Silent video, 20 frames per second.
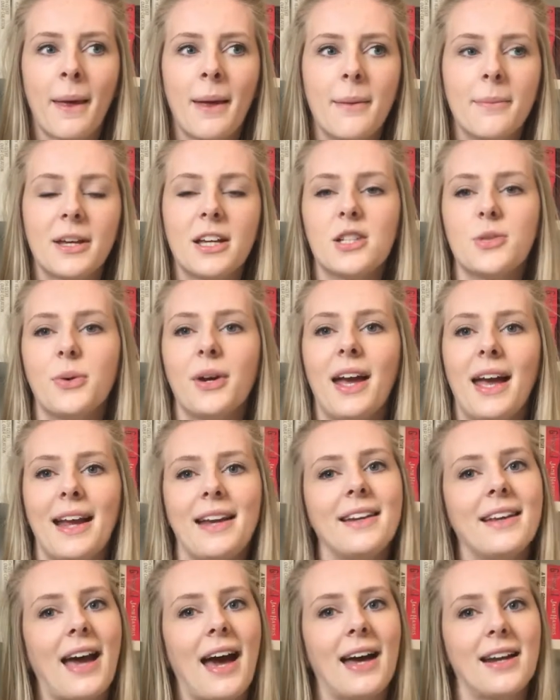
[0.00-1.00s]
Because we're
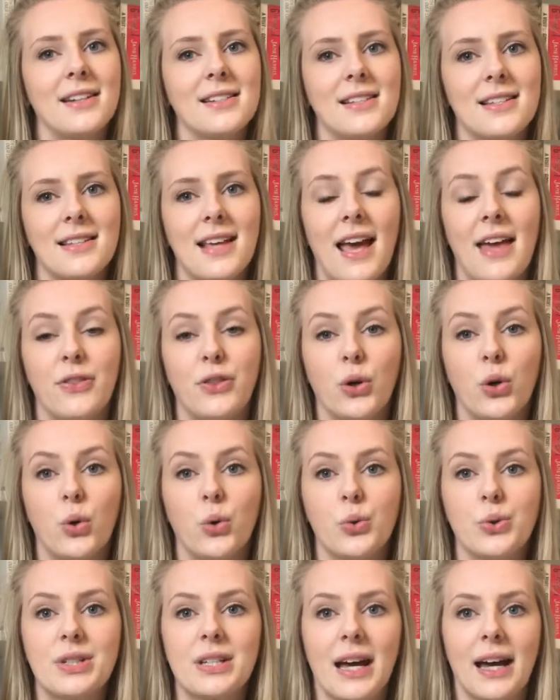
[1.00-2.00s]
in Katniss's head the
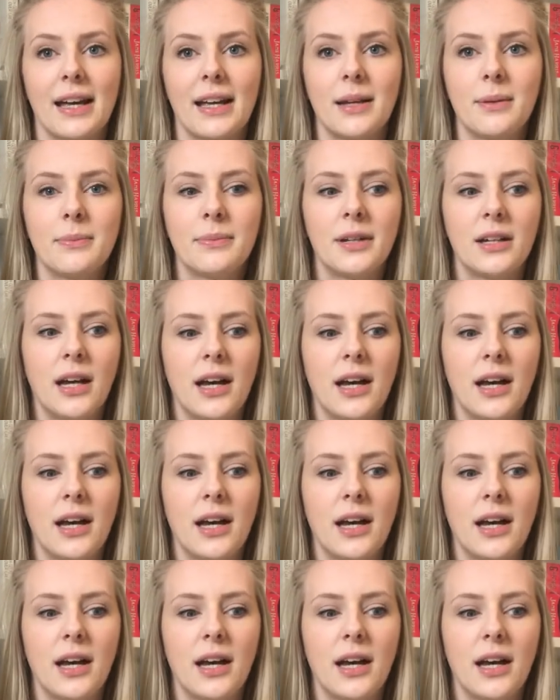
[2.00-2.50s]
whole time